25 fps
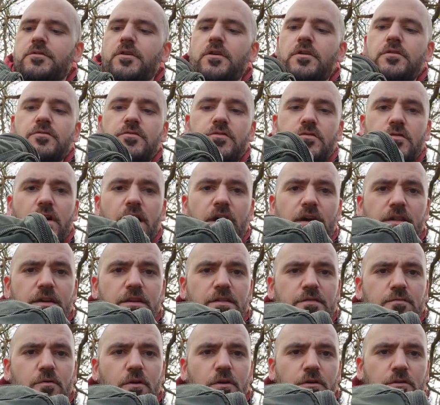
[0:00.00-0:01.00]
and try
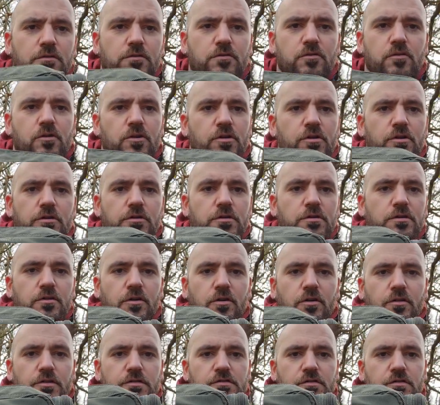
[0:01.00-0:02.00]
this one, or, you
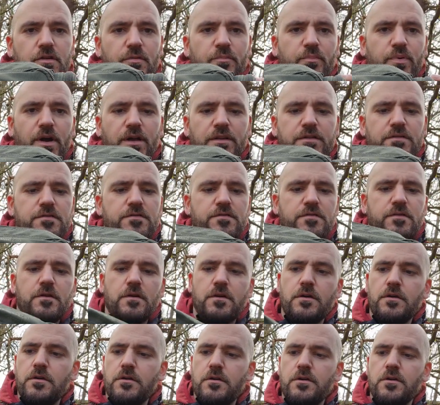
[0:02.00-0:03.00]
know, there's other brands
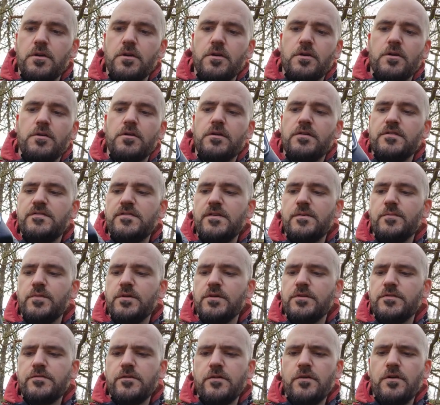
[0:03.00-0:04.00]
that are
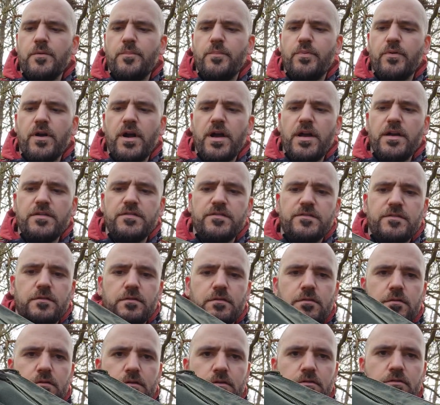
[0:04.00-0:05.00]
similar sort of priced.
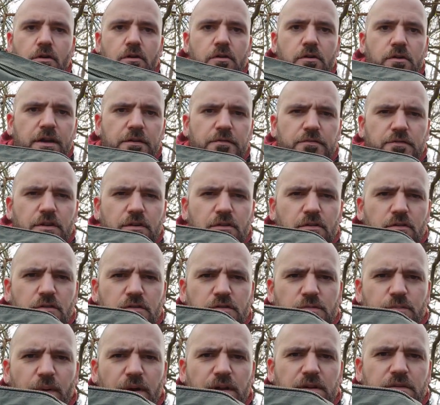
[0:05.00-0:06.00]
You don't have to go
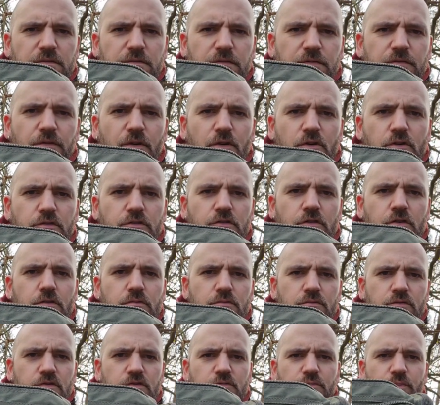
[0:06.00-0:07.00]
spend
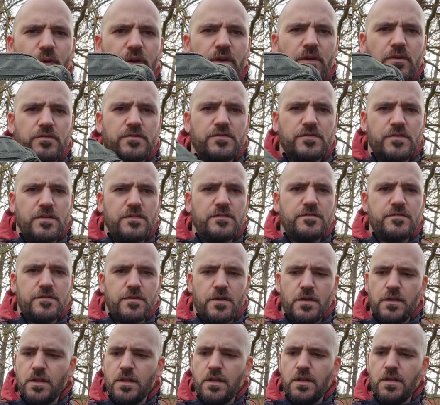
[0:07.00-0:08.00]
fortune just because it's,
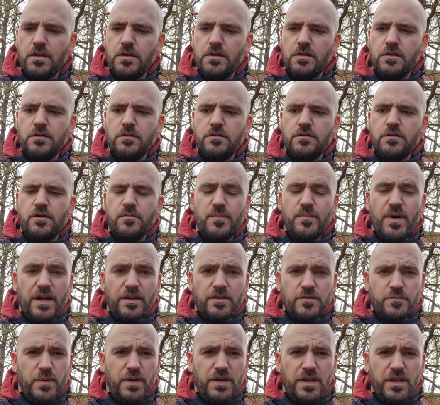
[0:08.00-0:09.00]
you know,
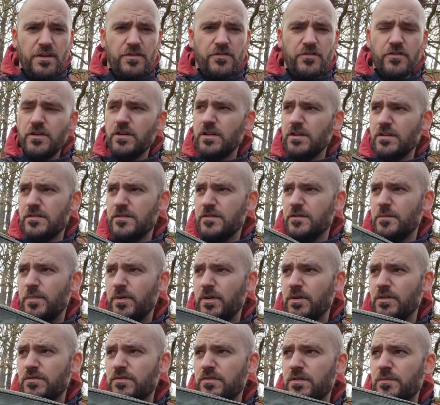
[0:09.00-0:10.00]
Maxpedition is
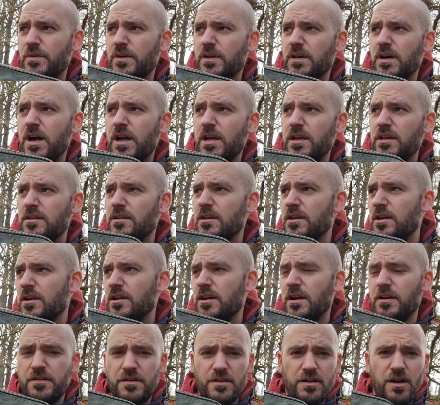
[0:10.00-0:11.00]
supposed to be like,
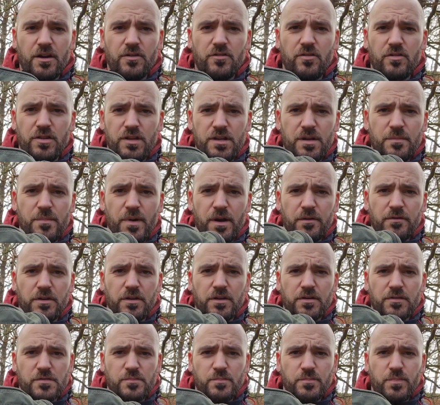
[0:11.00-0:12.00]
I know the
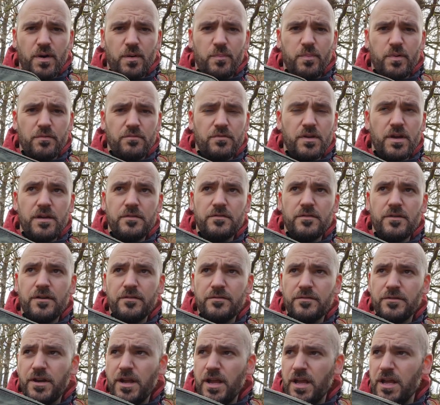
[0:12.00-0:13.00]
Americans proper rave
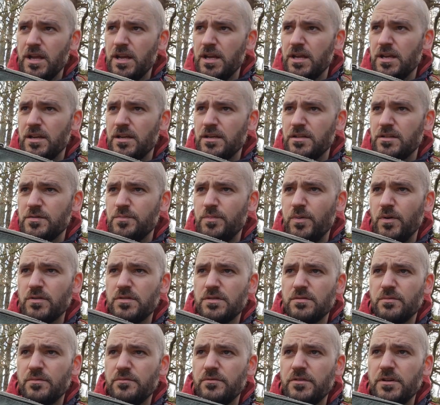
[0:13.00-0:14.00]
over it. It's
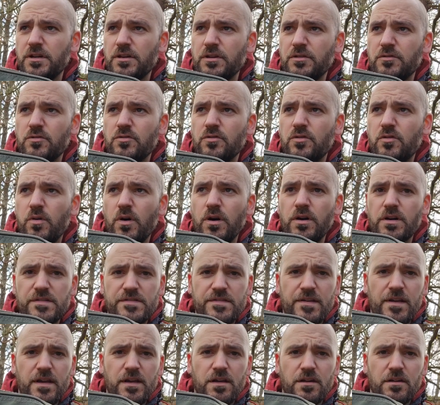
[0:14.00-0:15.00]
supposed to be really good
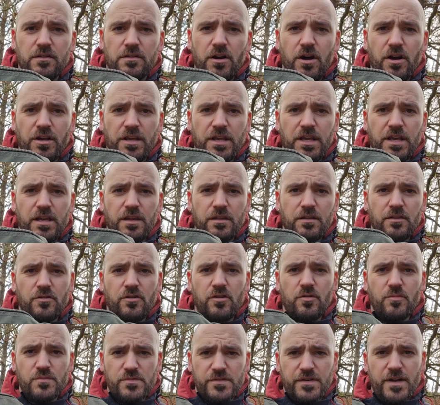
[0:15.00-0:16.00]
quality, and a lot of gear that
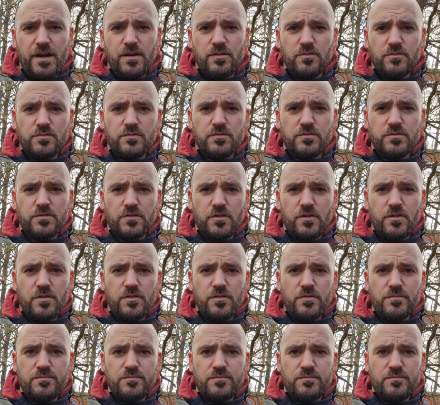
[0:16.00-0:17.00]
comes out sort
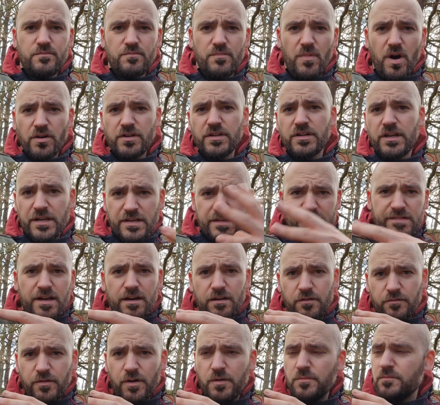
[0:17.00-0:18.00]
of model
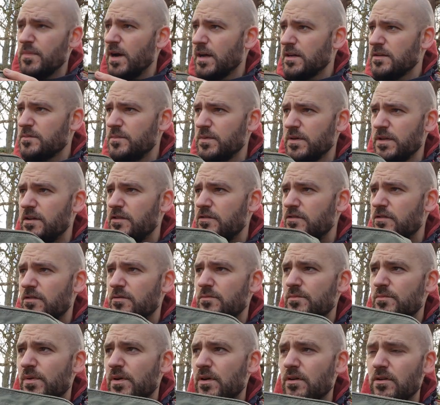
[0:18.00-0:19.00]
itself on Maxpedition.
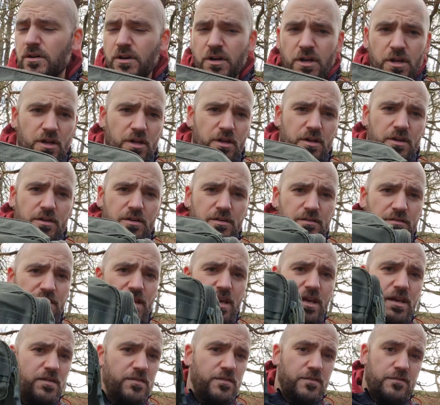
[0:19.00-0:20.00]
But
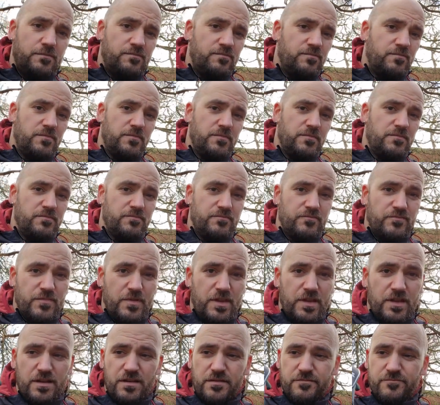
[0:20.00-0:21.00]
this,
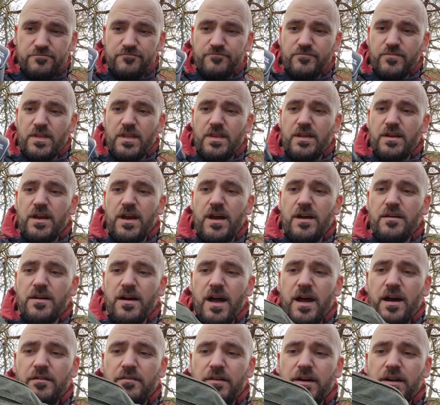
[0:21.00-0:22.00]

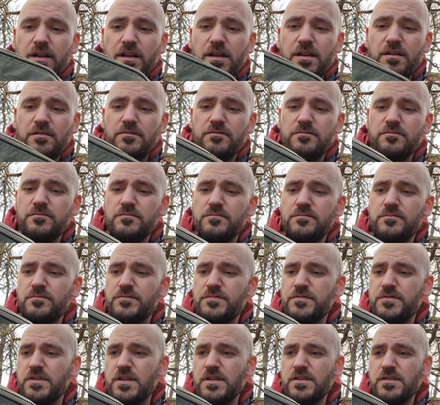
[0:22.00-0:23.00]
I've had it
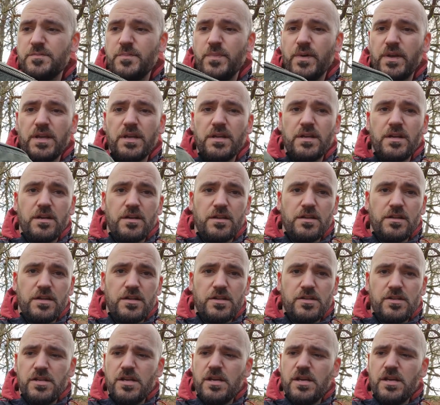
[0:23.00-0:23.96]
since beginning of this